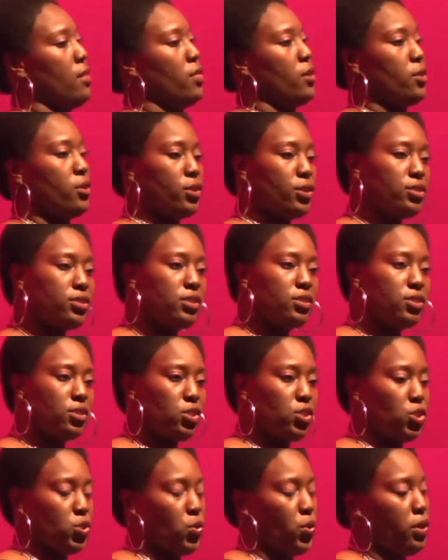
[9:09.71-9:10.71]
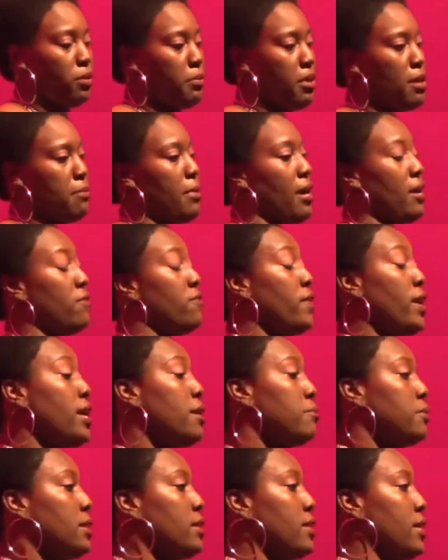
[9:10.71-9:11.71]
The nurses assured me and my
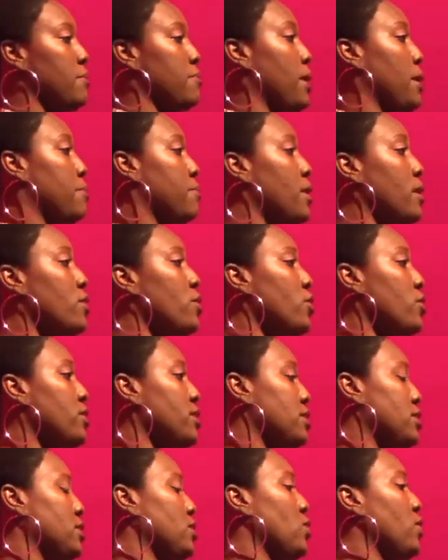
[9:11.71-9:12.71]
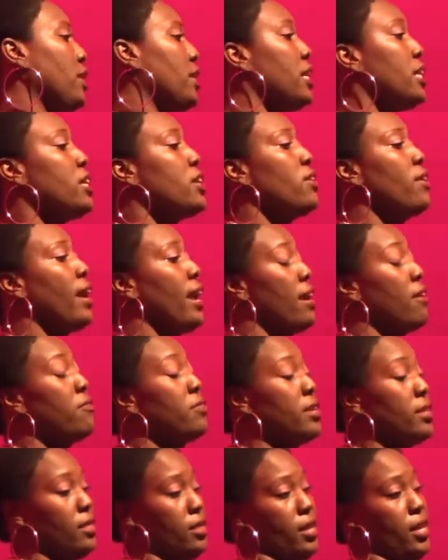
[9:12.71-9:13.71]
family that my mother could still hear
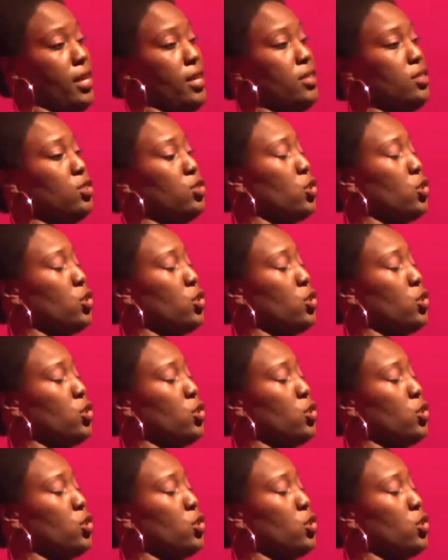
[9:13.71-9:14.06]
everything,